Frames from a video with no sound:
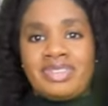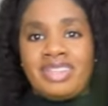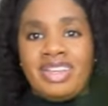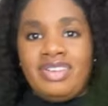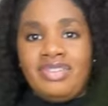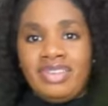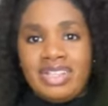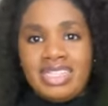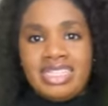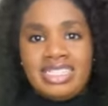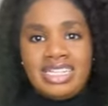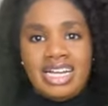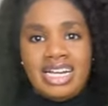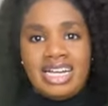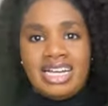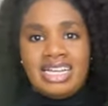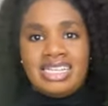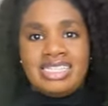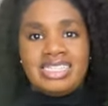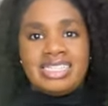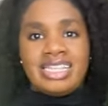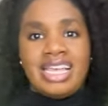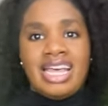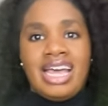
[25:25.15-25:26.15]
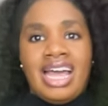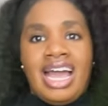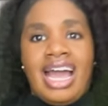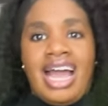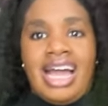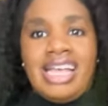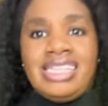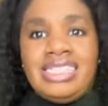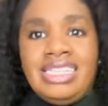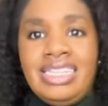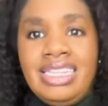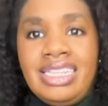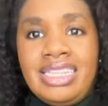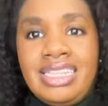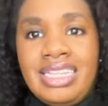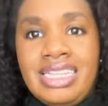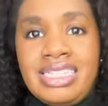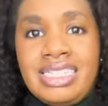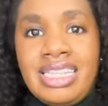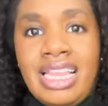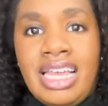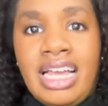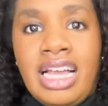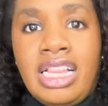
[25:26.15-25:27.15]
It really does. I see that
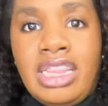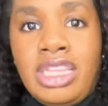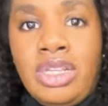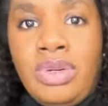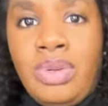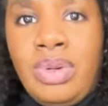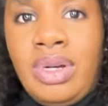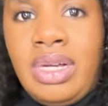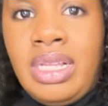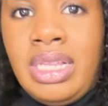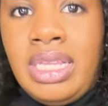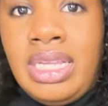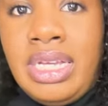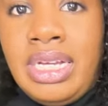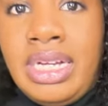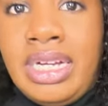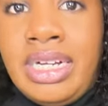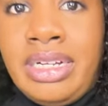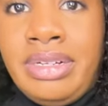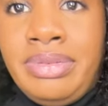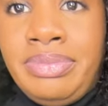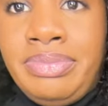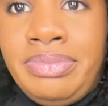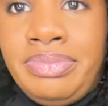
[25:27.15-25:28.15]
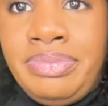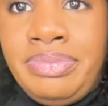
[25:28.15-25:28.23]
there's like a little glare.